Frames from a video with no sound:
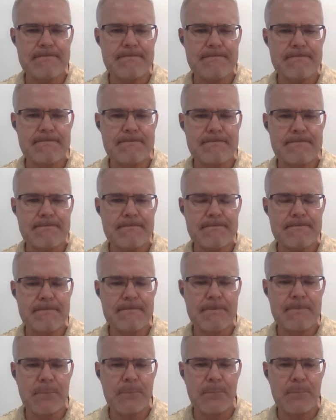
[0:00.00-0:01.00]

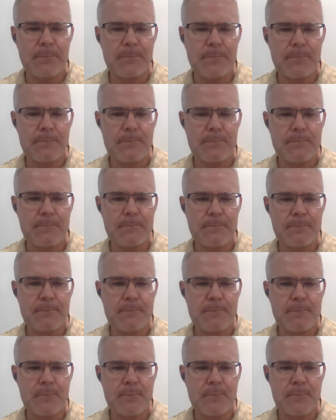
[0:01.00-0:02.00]

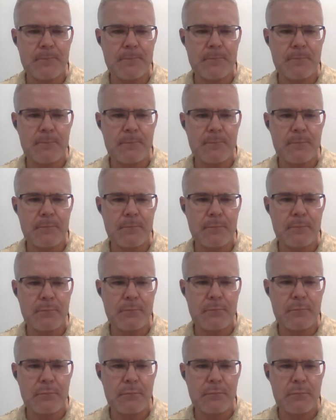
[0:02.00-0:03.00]

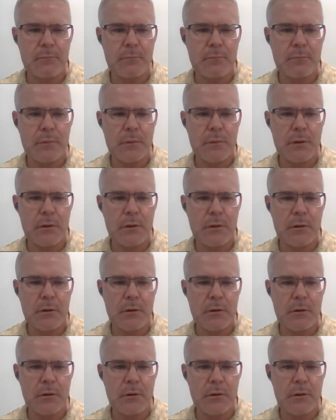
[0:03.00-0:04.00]

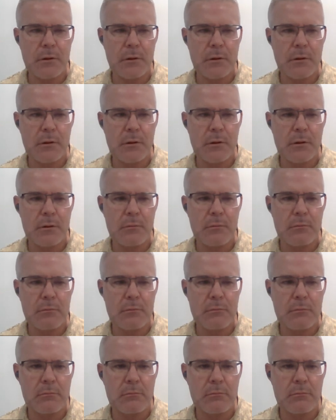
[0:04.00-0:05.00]

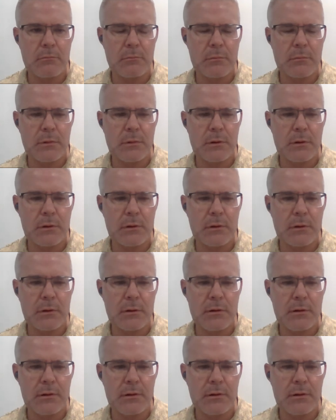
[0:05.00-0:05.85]
This person isn't speaking.